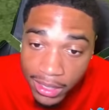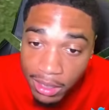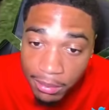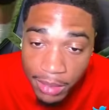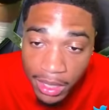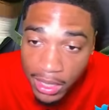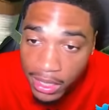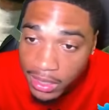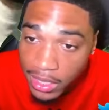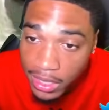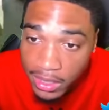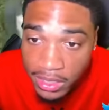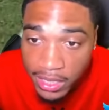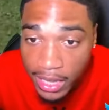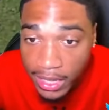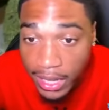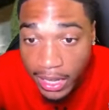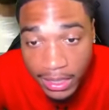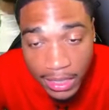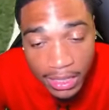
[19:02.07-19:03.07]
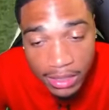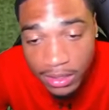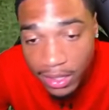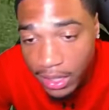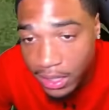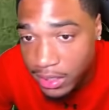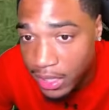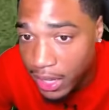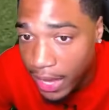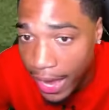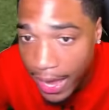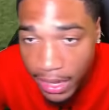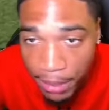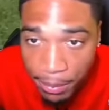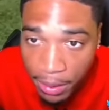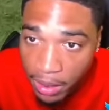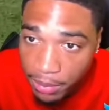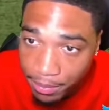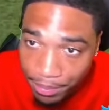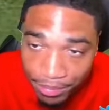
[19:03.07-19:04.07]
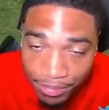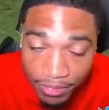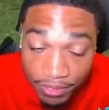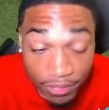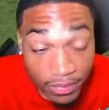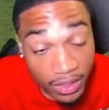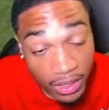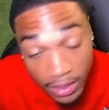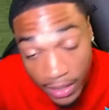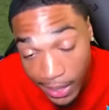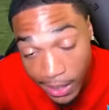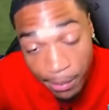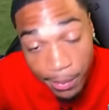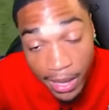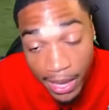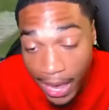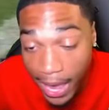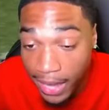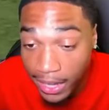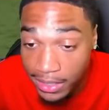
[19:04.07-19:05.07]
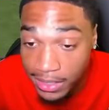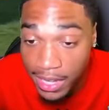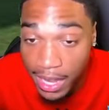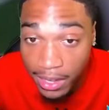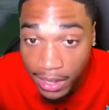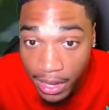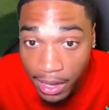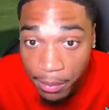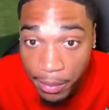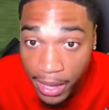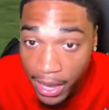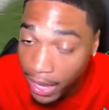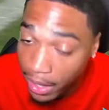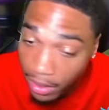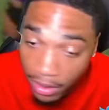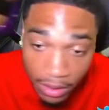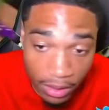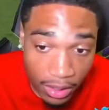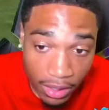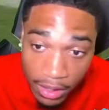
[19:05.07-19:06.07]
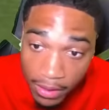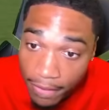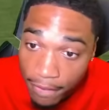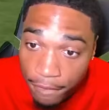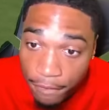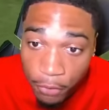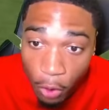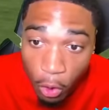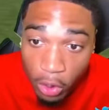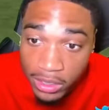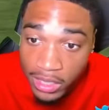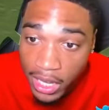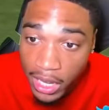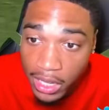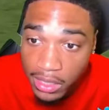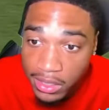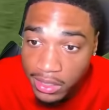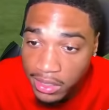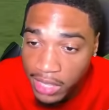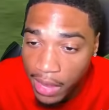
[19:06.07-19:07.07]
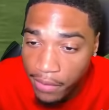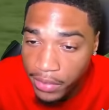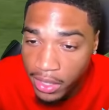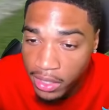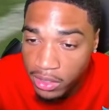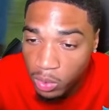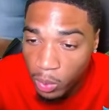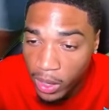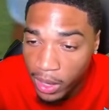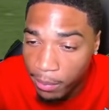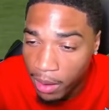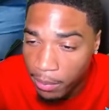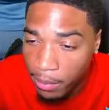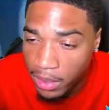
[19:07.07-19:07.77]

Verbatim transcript: them niggas hit, Let these niggas hit 80, bro. Let them hit 80, Chad. Let them hit 80. 14 is just having his way, bro. I'm